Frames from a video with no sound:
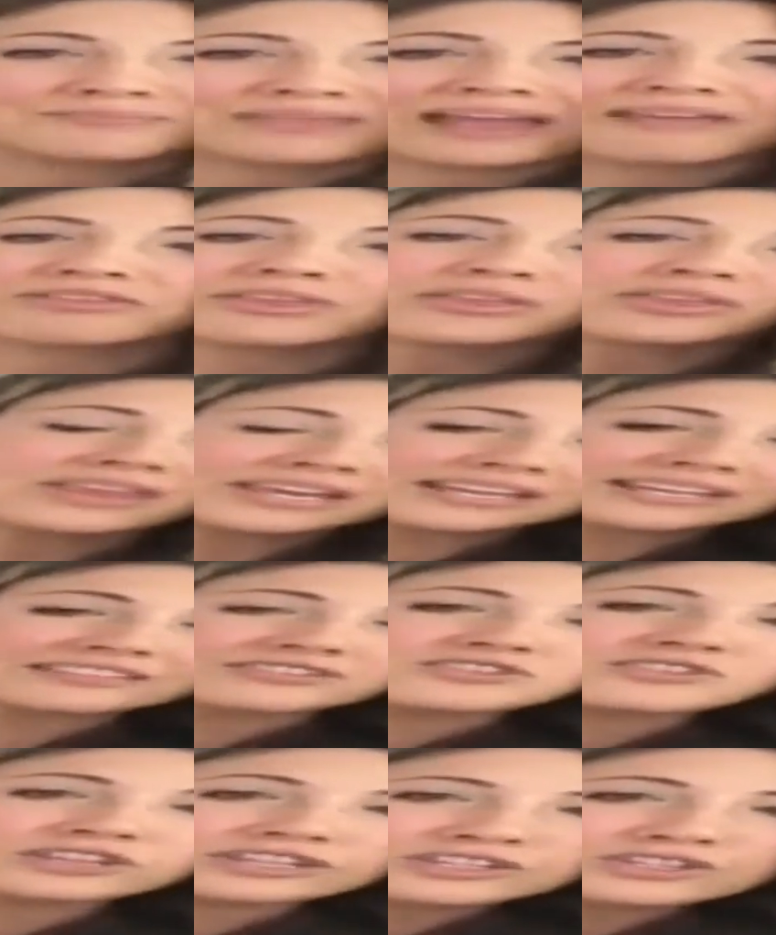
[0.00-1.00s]
And the thing
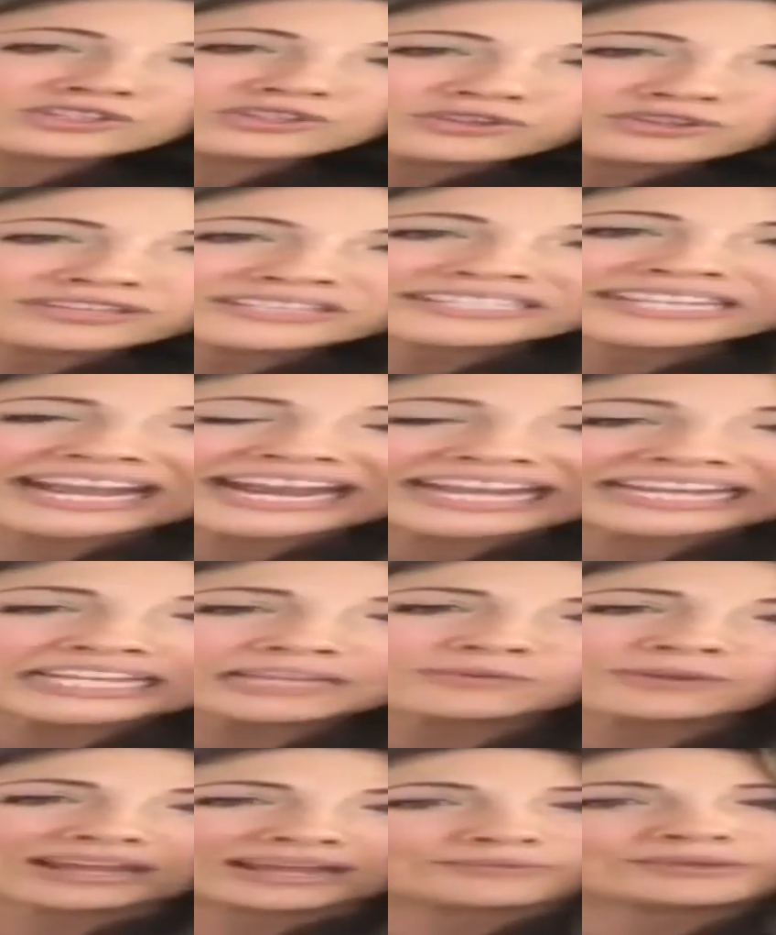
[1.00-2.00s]
is, you can do this
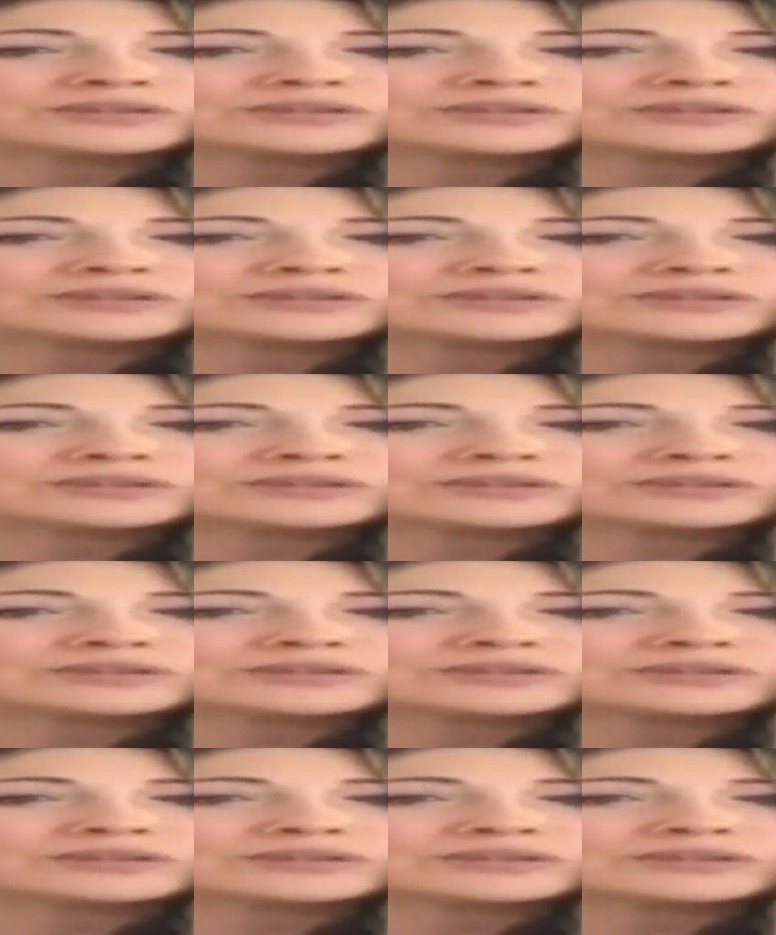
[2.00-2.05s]
anywhere.